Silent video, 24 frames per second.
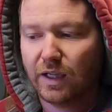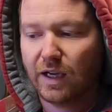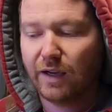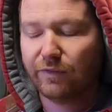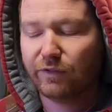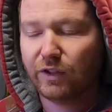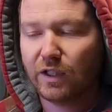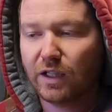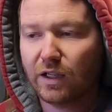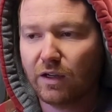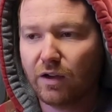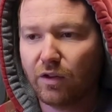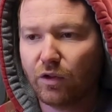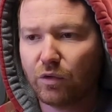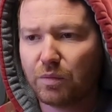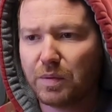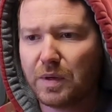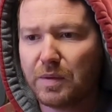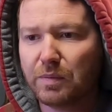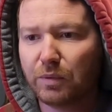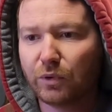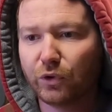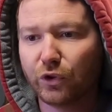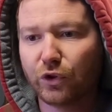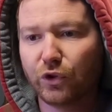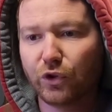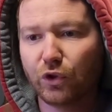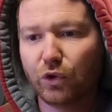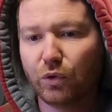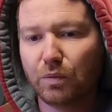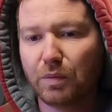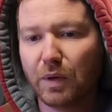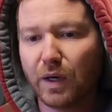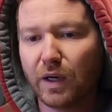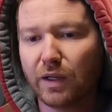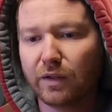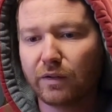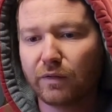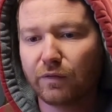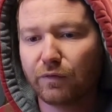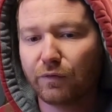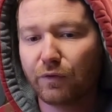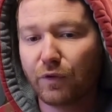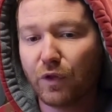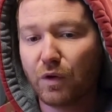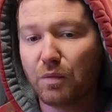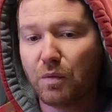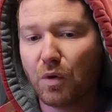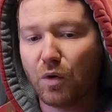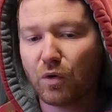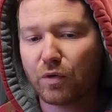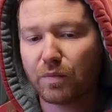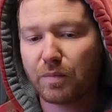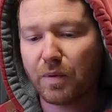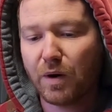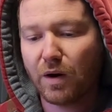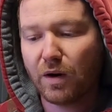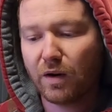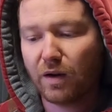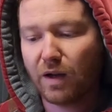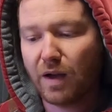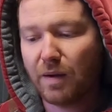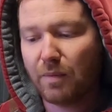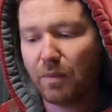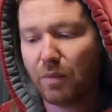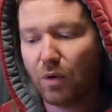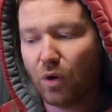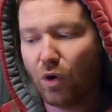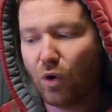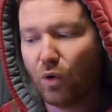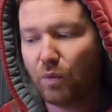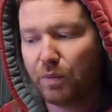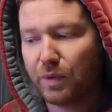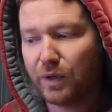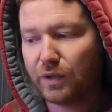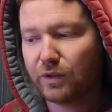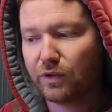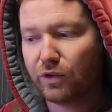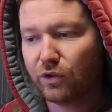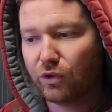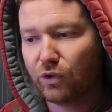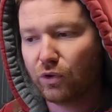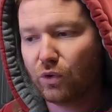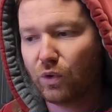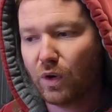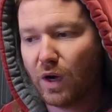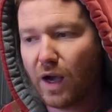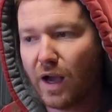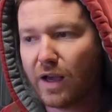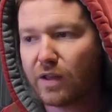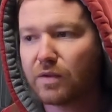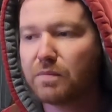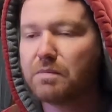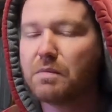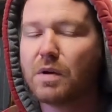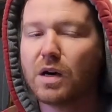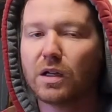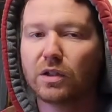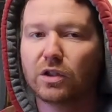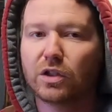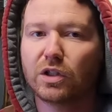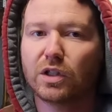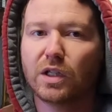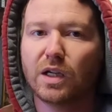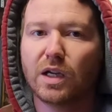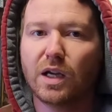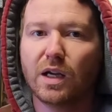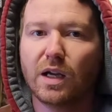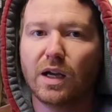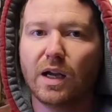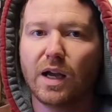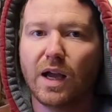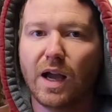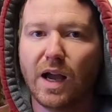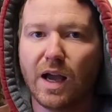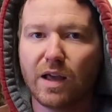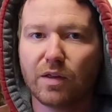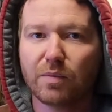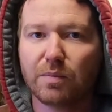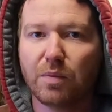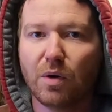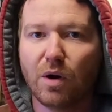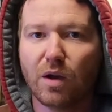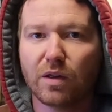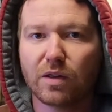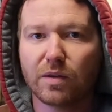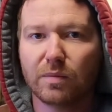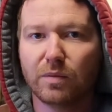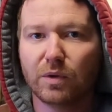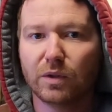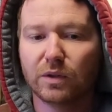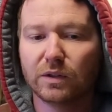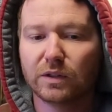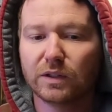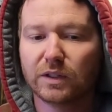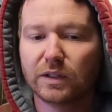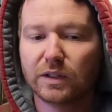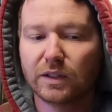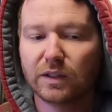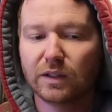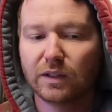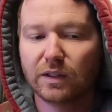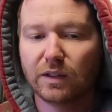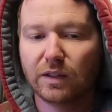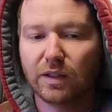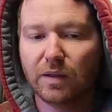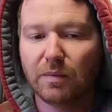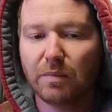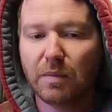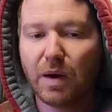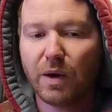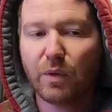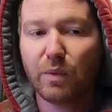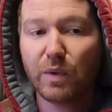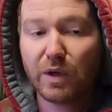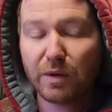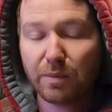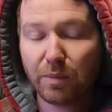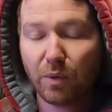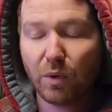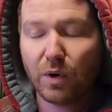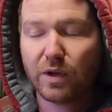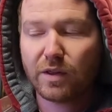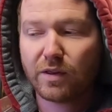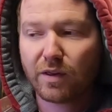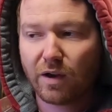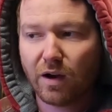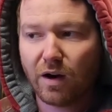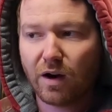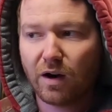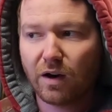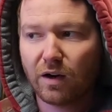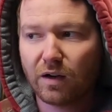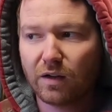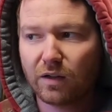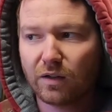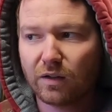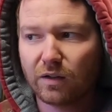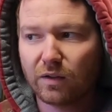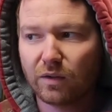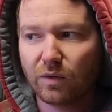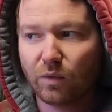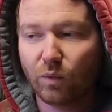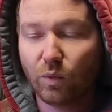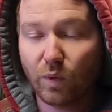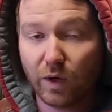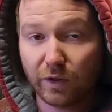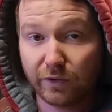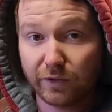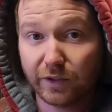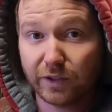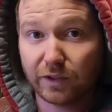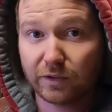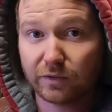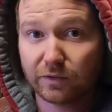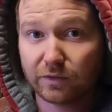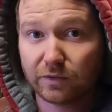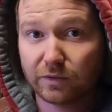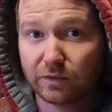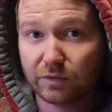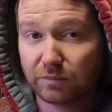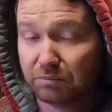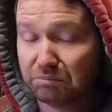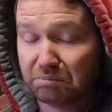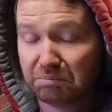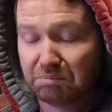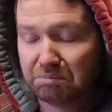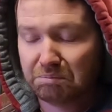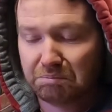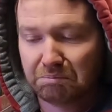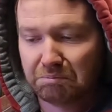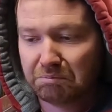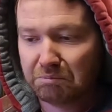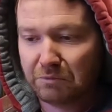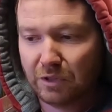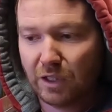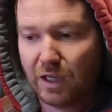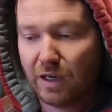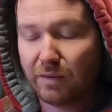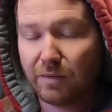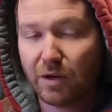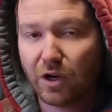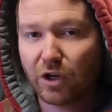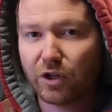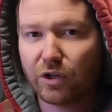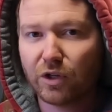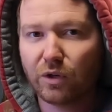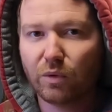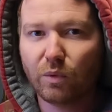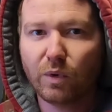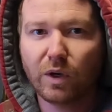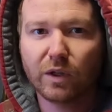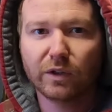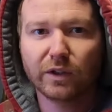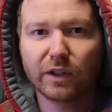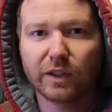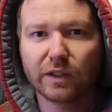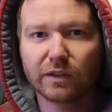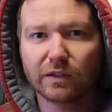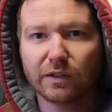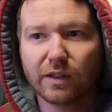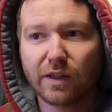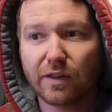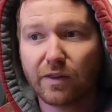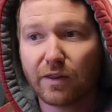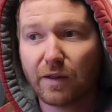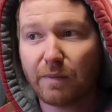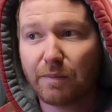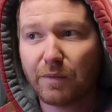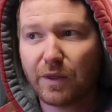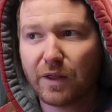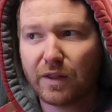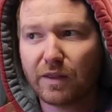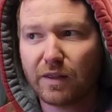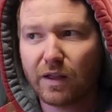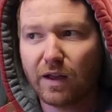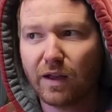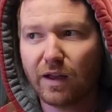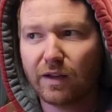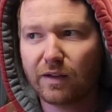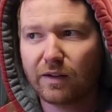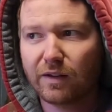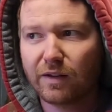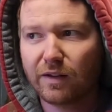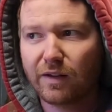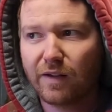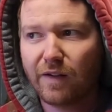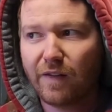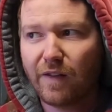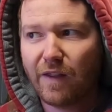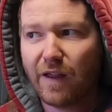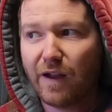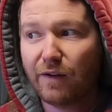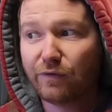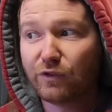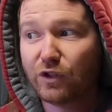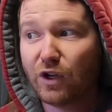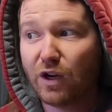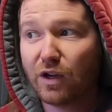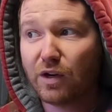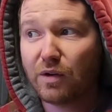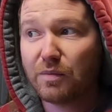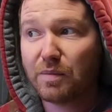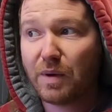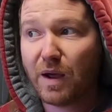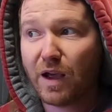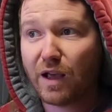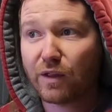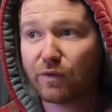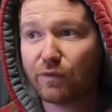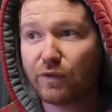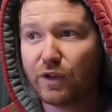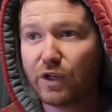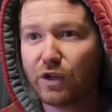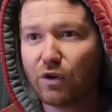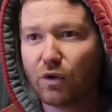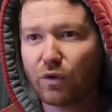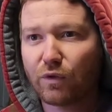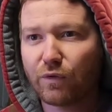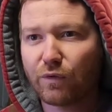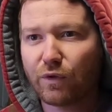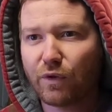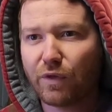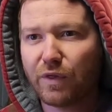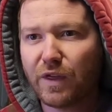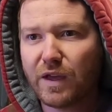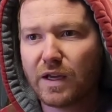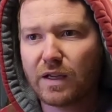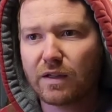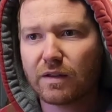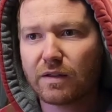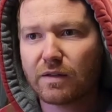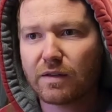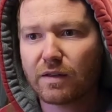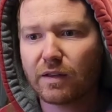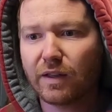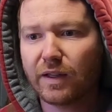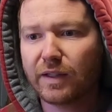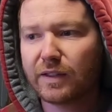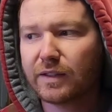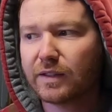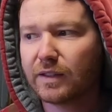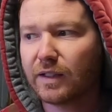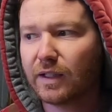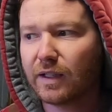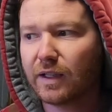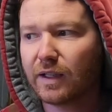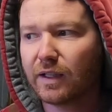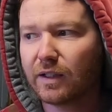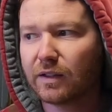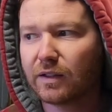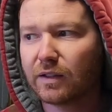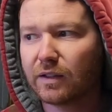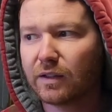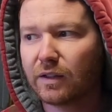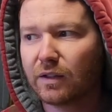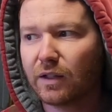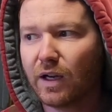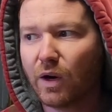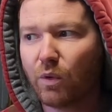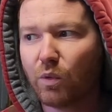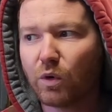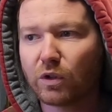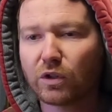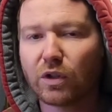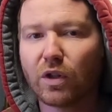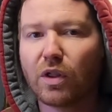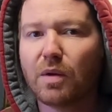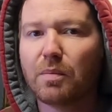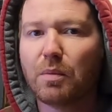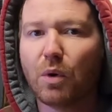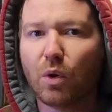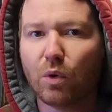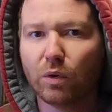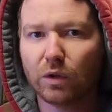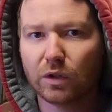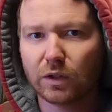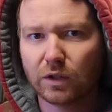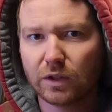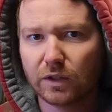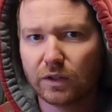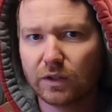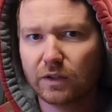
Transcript: to get other people to do, but for the most part, I'm hoping to do as much as possible. My weak points are welding. I'm not good at welding. It's something that I've done in past videos for things like I worked on the bowler